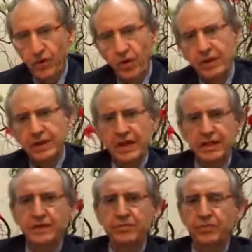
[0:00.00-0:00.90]
all the
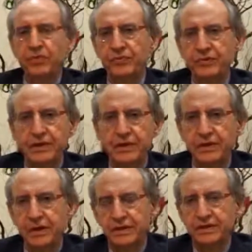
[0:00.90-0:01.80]
other proofs
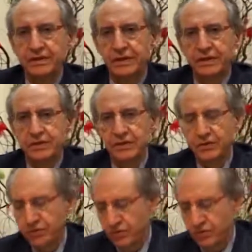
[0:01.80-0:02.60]
that are discussed in